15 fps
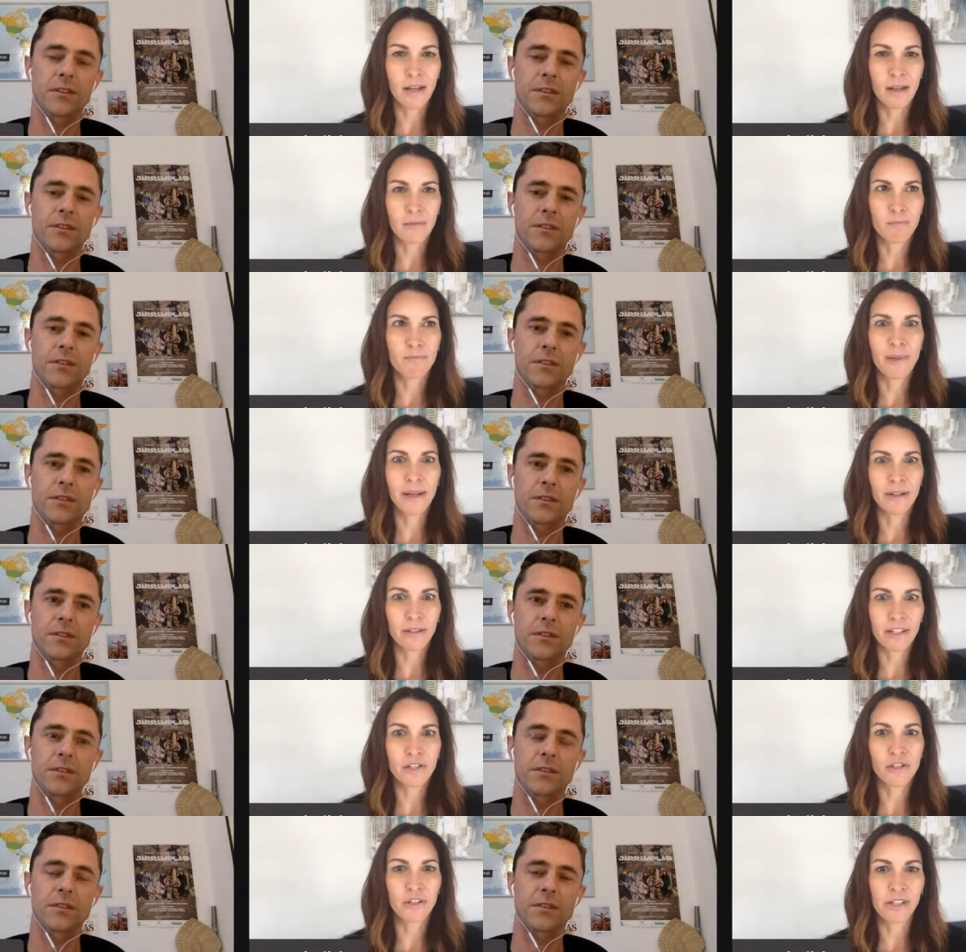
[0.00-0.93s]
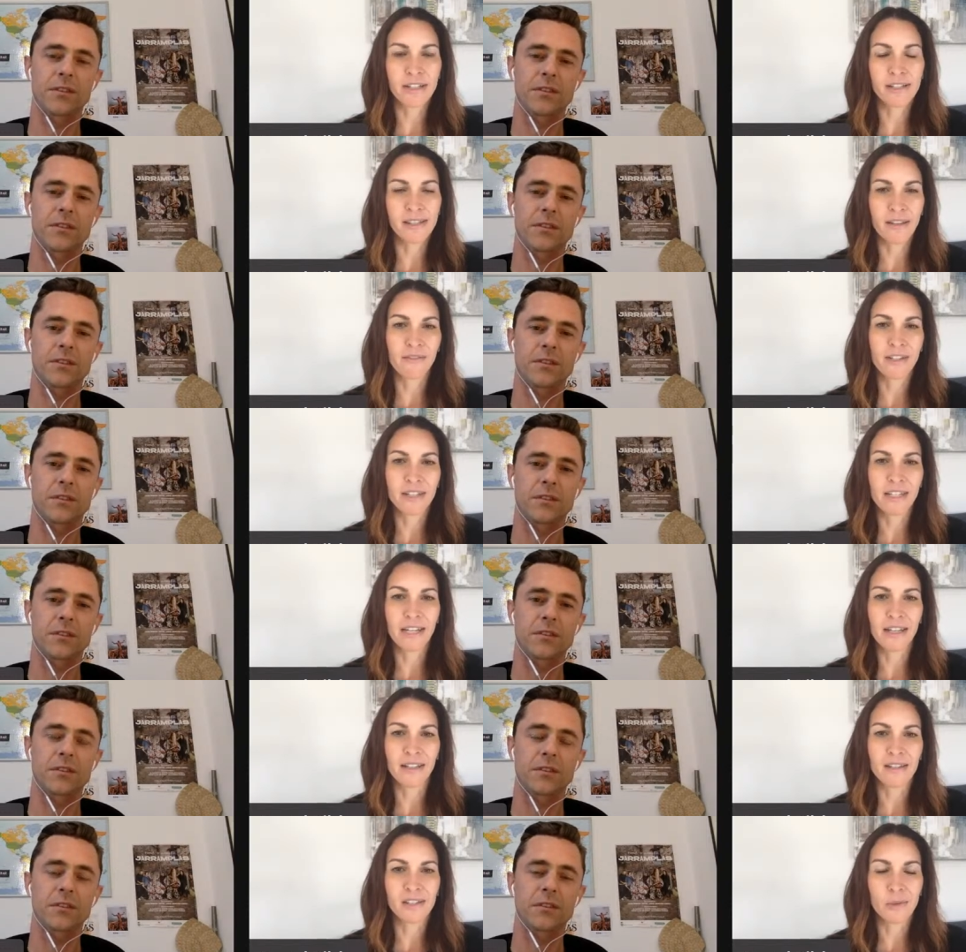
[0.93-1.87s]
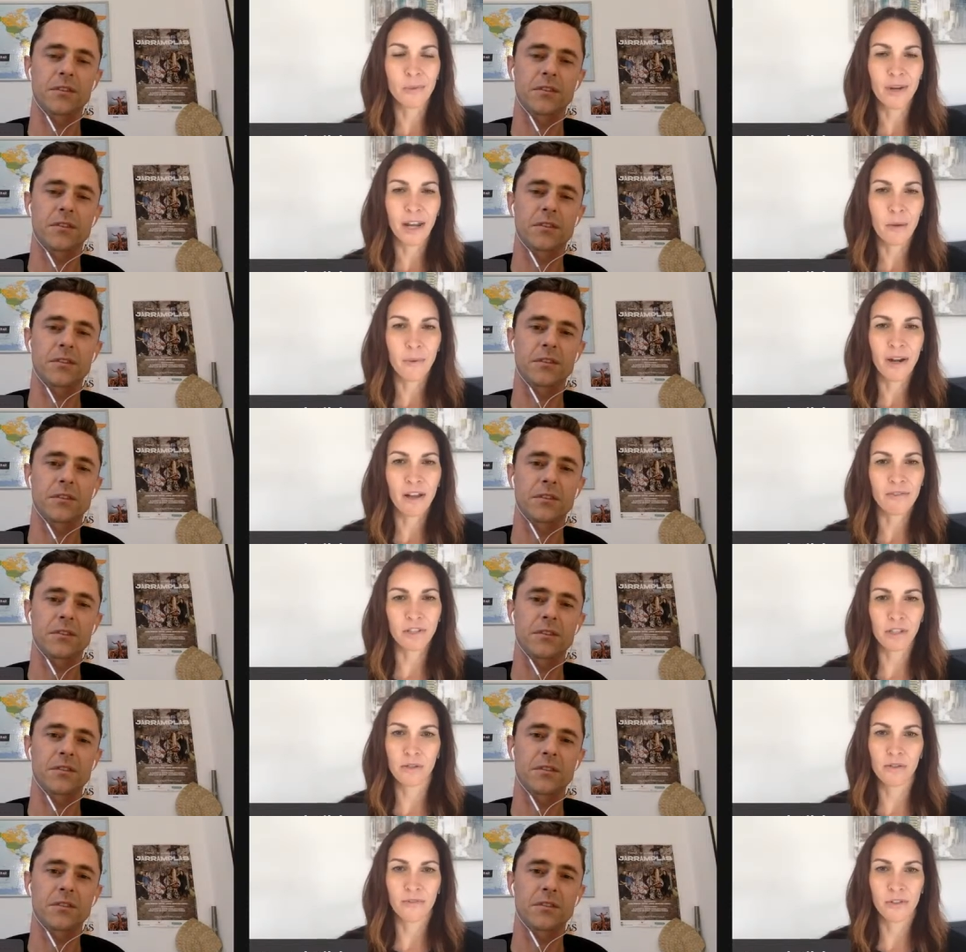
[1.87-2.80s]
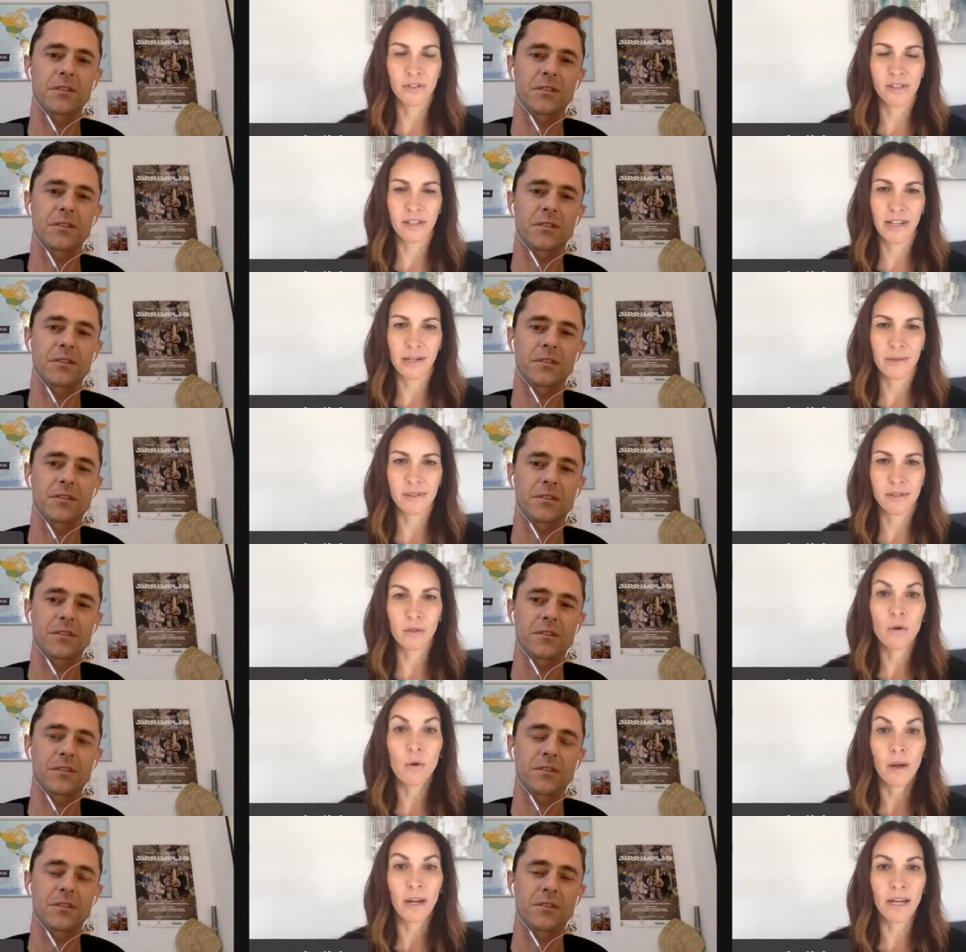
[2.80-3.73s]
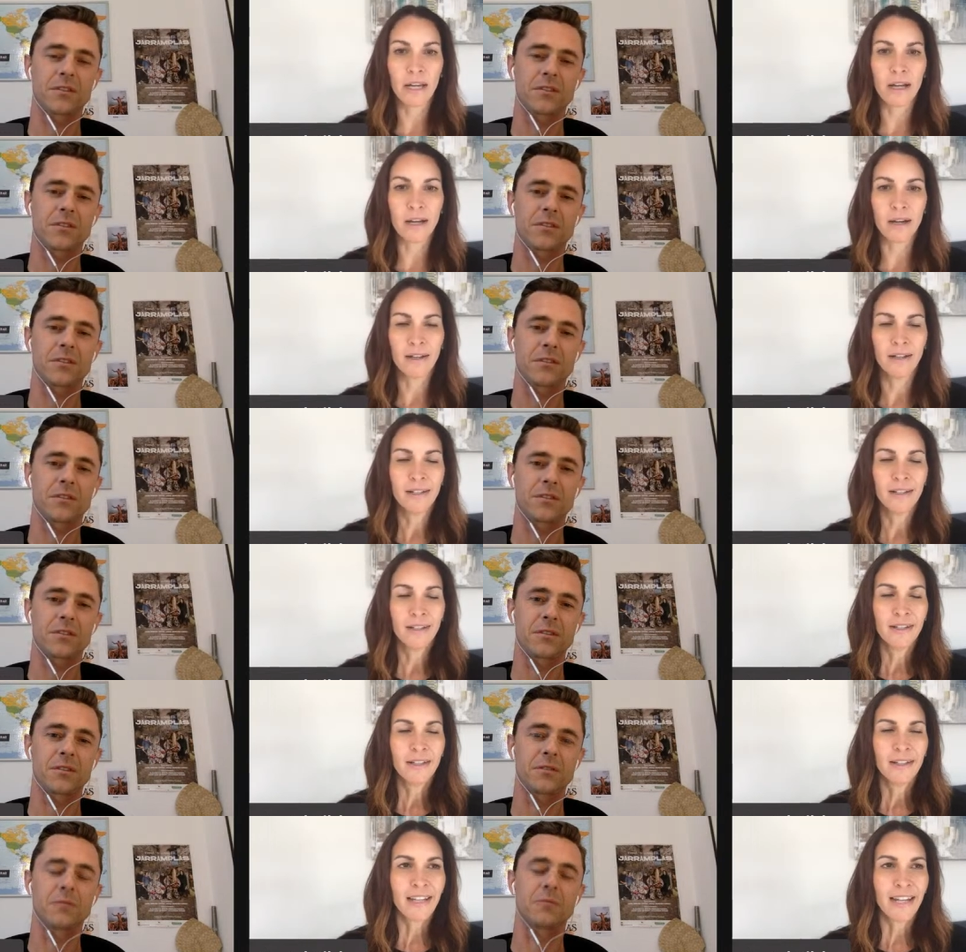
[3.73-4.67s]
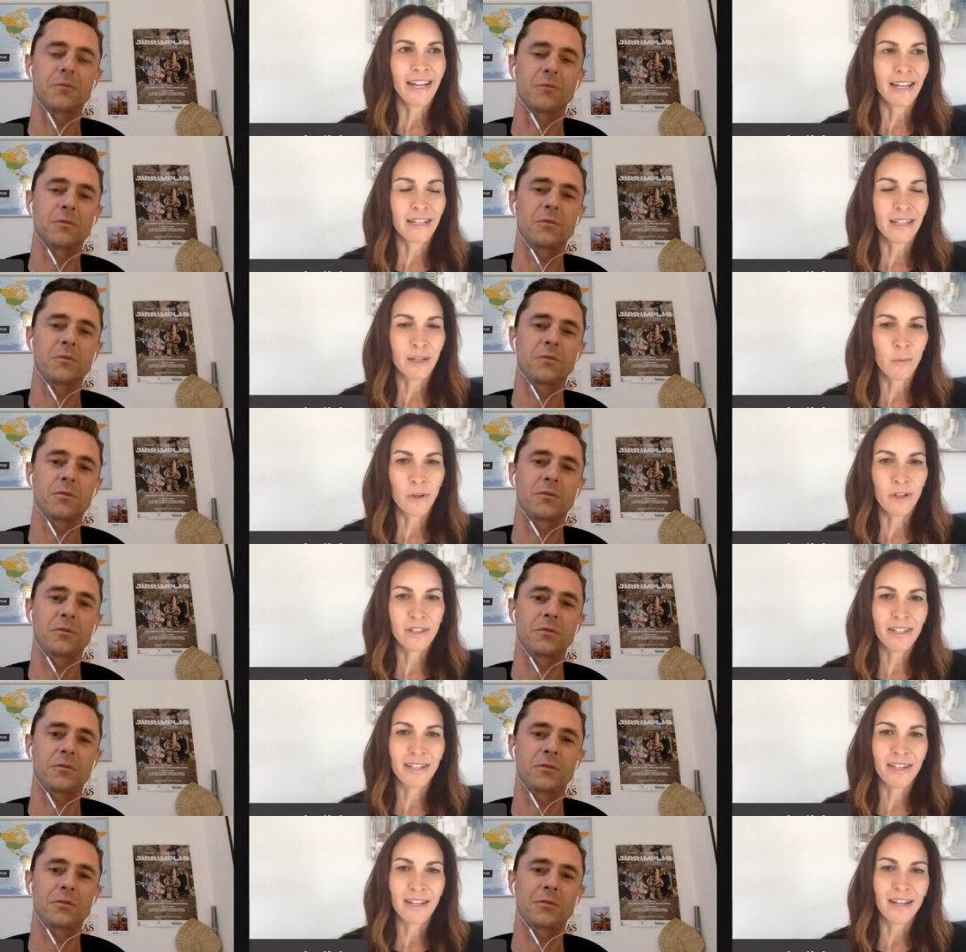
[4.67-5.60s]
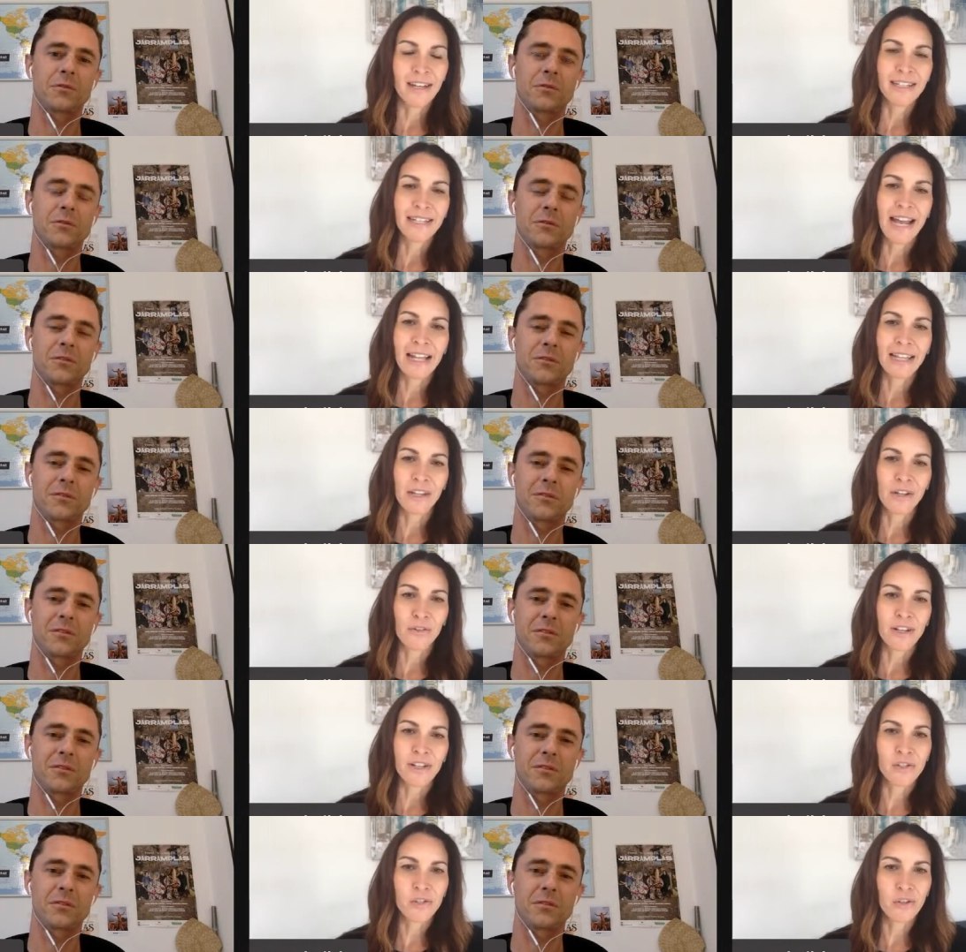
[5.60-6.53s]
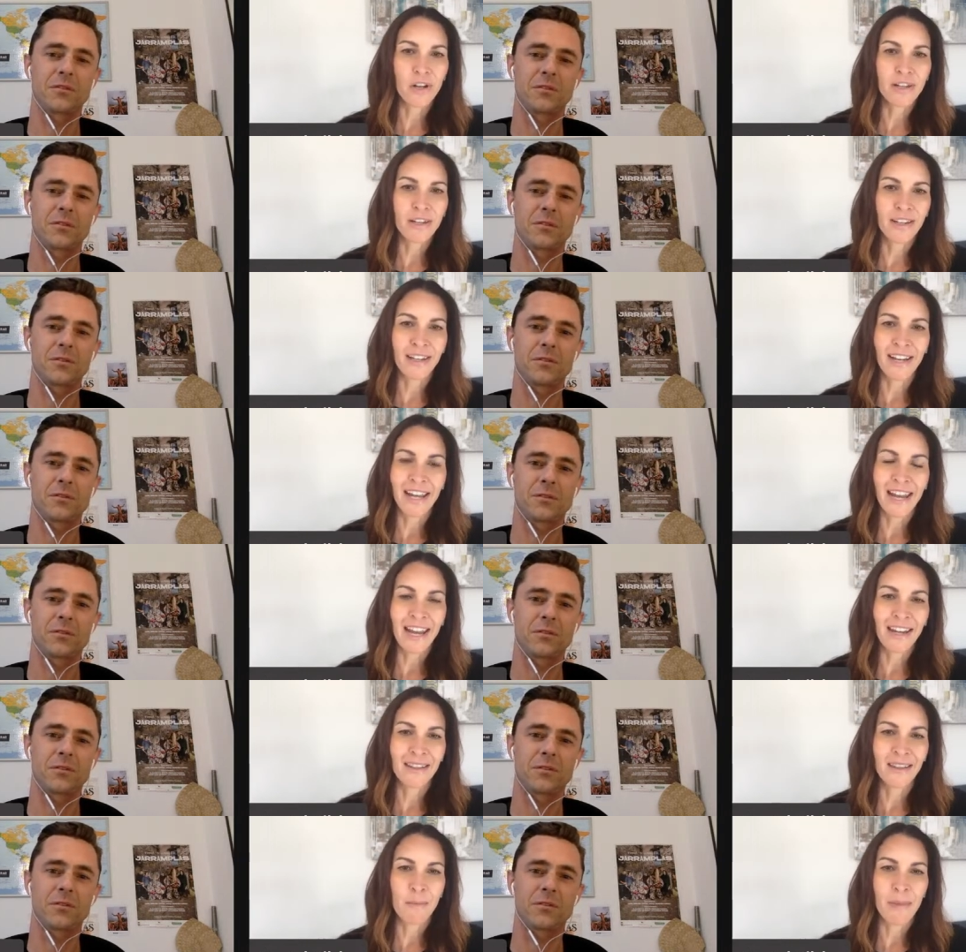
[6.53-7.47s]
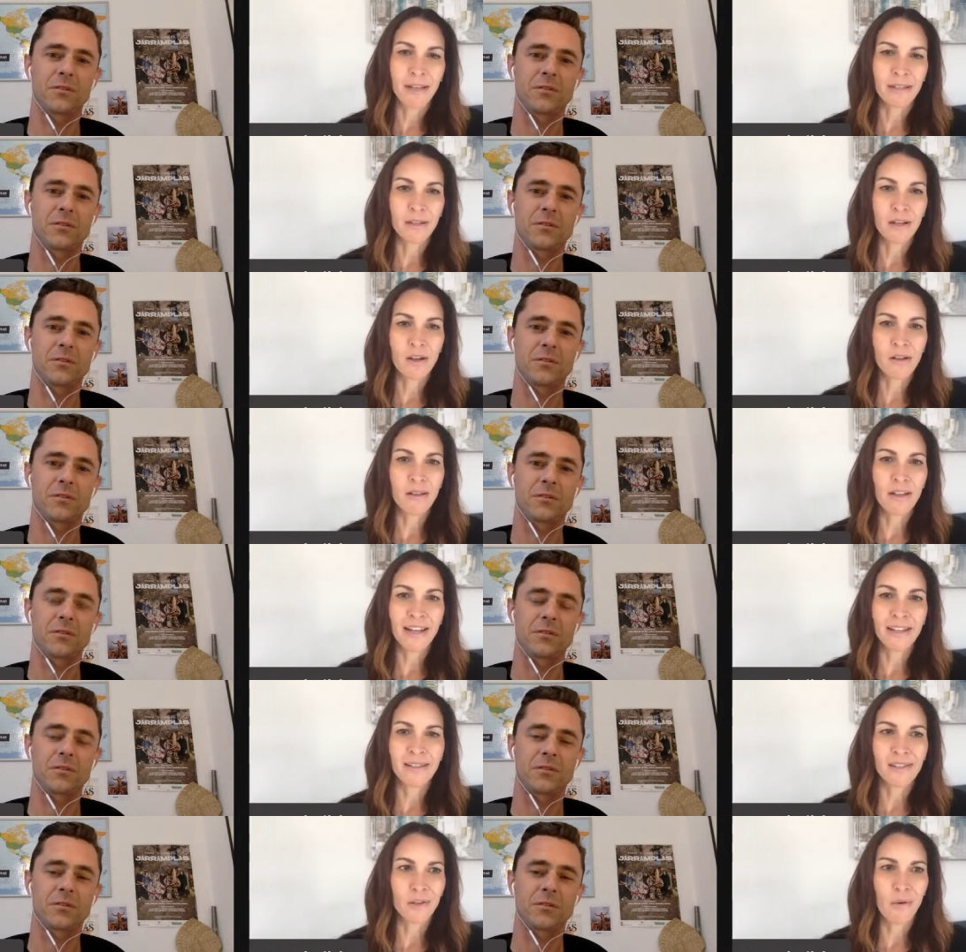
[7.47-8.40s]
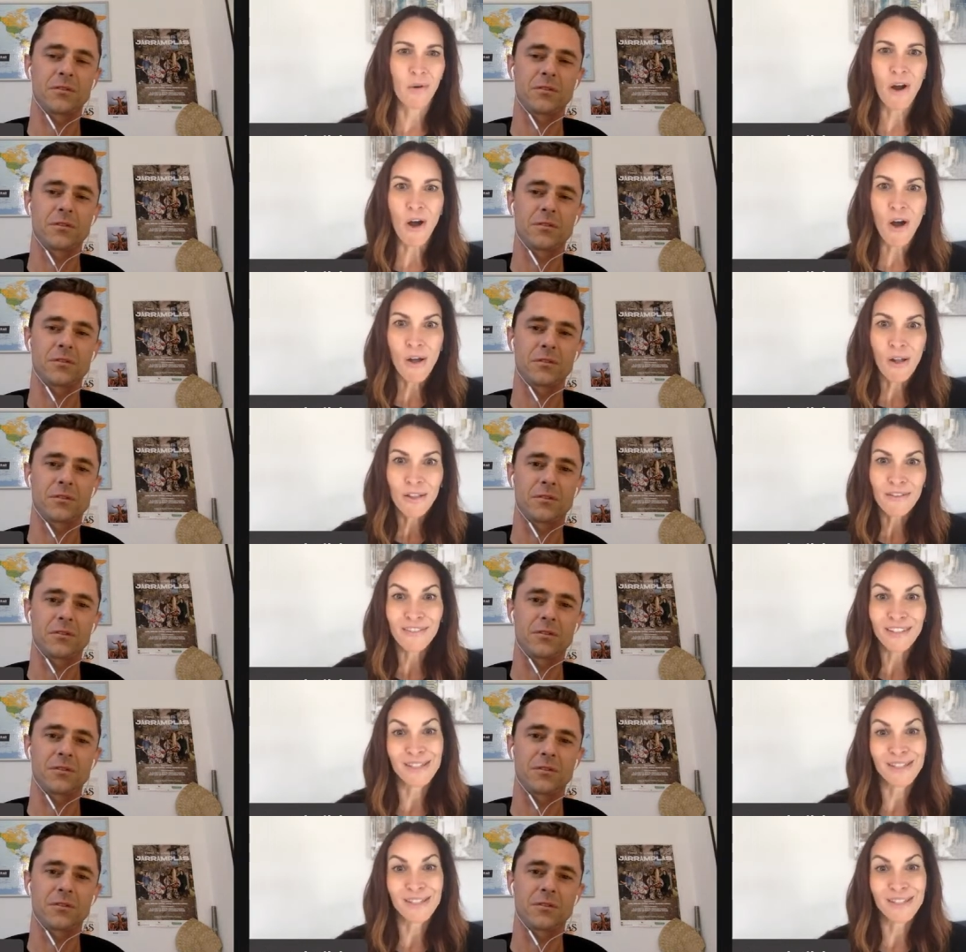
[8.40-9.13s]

Speaker 1: uh, barely turning 17 and so when i went off to university i was still quite young mm-hmm. and i worked in an italian restaurant and i ate at the mess hall and so all of